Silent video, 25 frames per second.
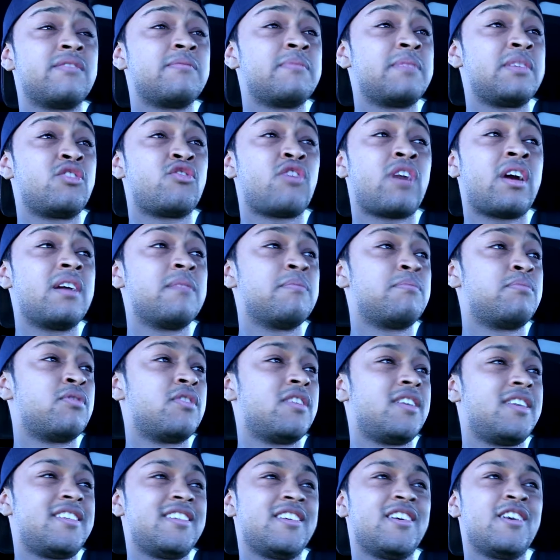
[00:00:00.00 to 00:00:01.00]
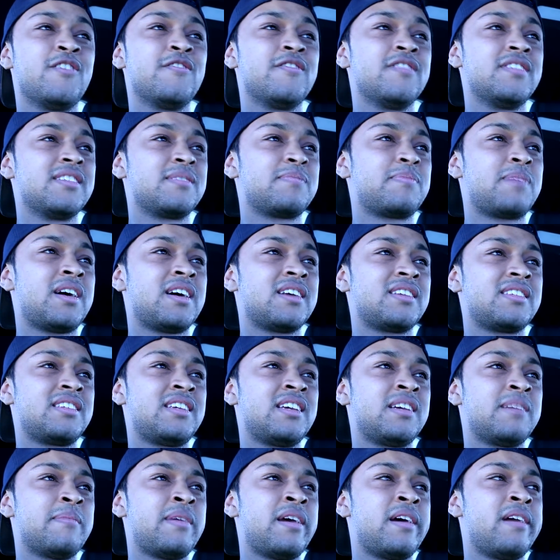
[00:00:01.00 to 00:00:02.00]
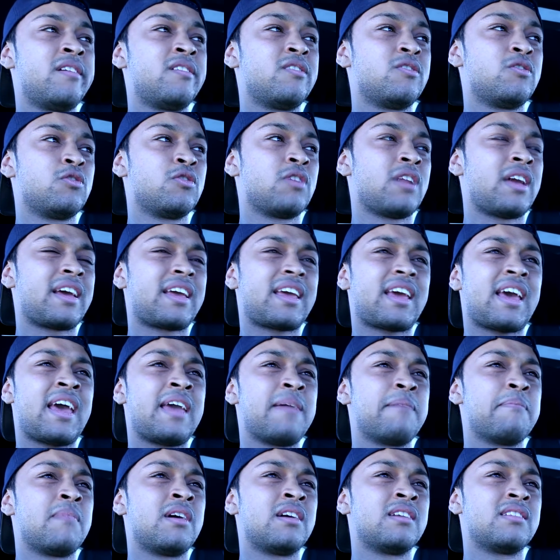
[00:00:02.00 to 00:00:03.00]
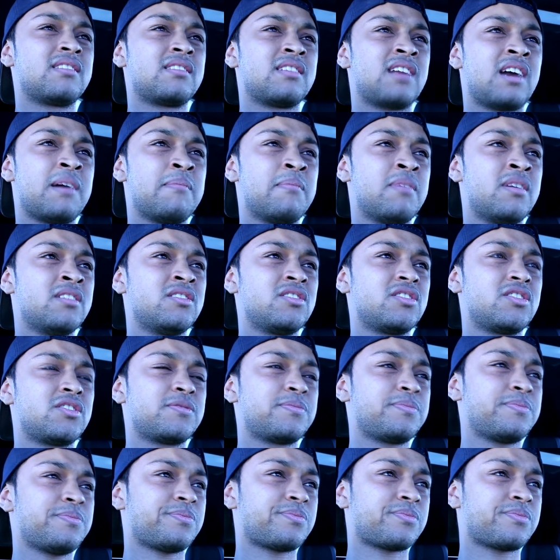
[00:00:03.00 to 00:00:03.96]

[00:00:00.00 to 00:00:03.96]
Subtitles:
me great input over this past year, man, or like 8 months, 9 months.